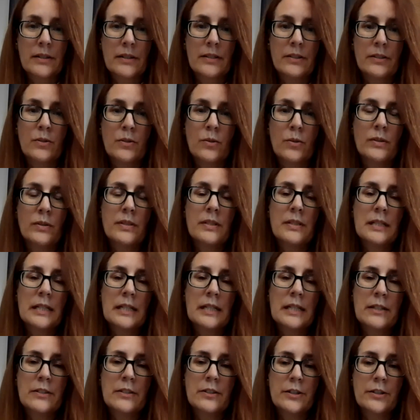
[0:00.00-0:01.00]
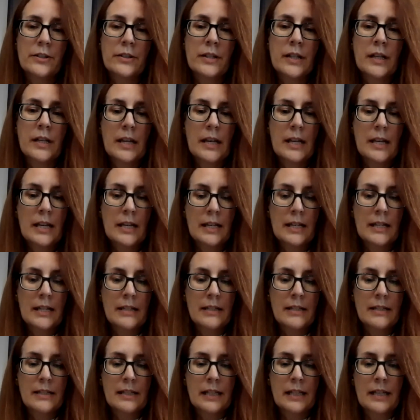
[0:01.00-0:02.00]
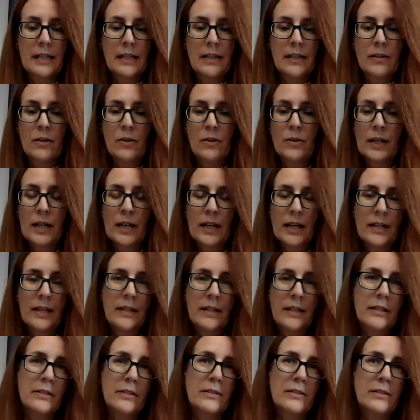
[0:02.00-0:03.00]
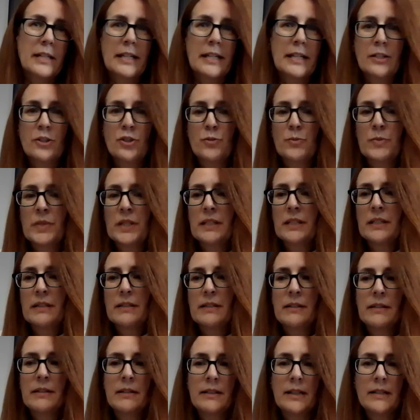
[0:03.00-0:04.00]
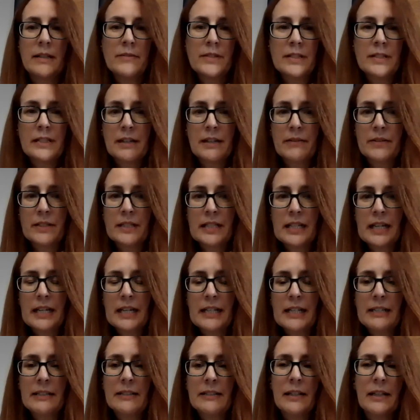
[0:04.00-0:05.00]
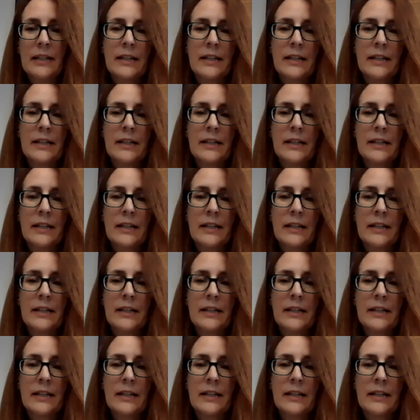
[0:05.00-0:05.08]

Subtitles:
And the gold standard is saying, okay, here's HB 1178,